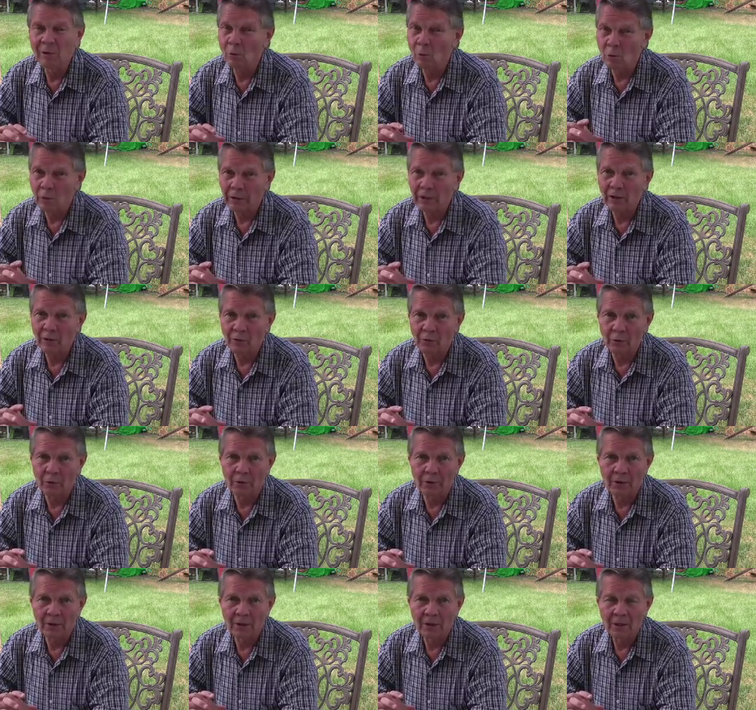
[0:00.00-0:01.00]
been working
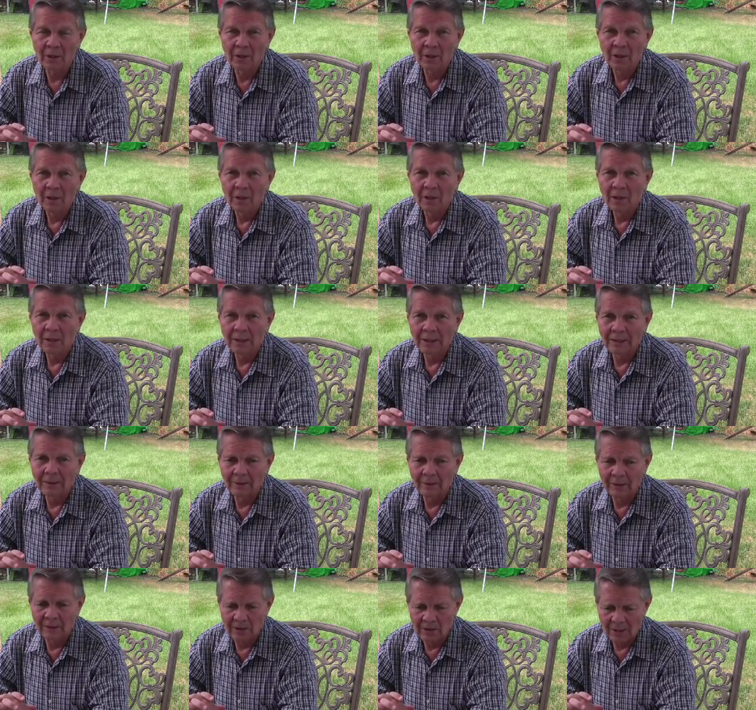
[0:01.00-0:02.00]
through it
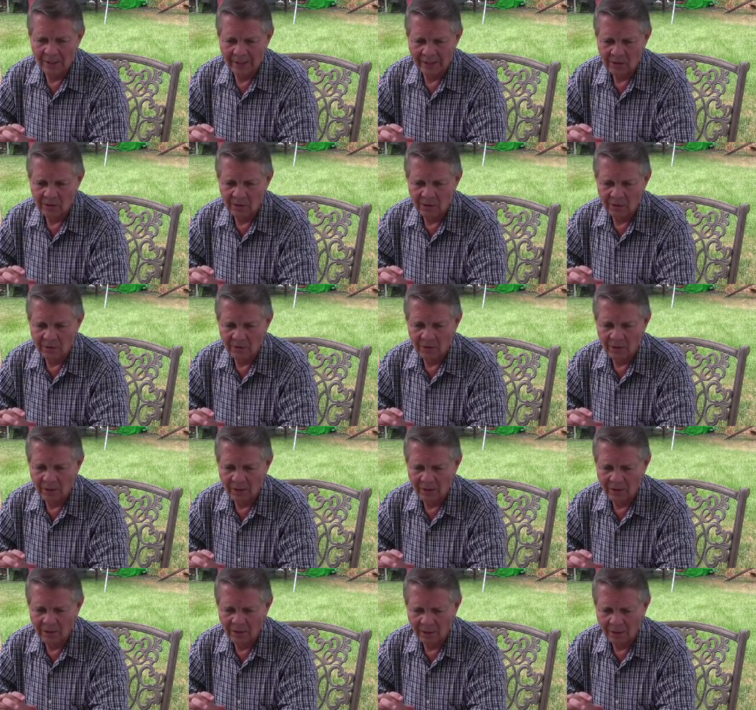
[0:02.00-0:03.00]
these last years,
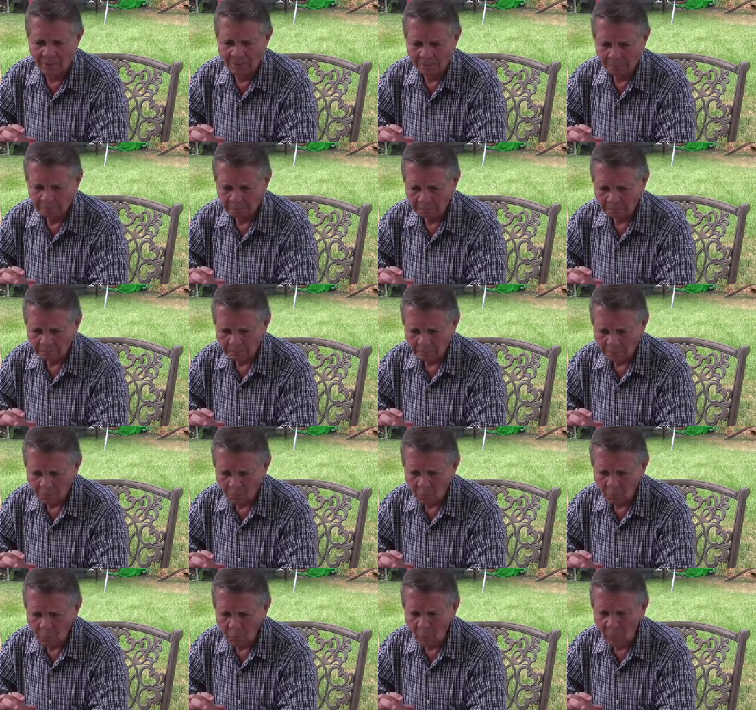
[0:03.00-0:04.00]
and
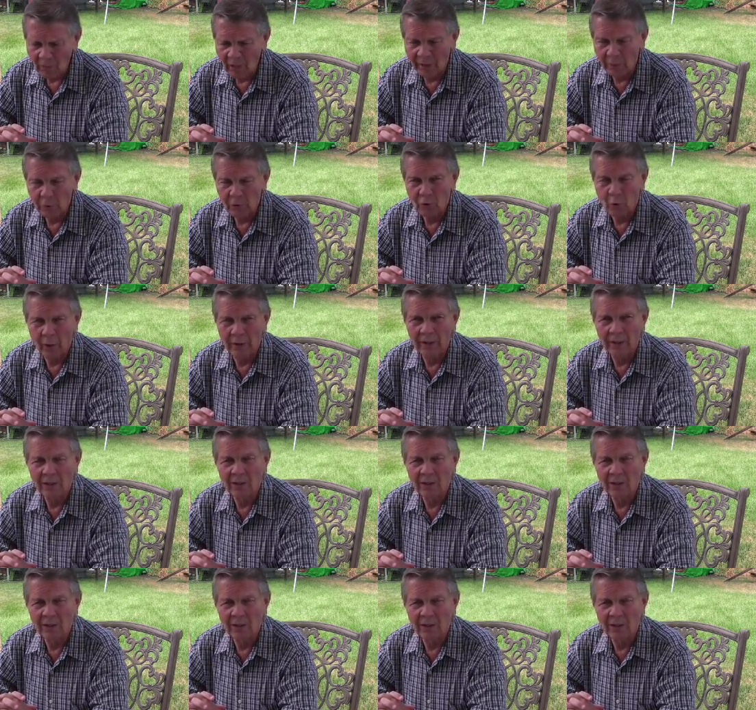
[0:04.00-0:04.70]
I was quite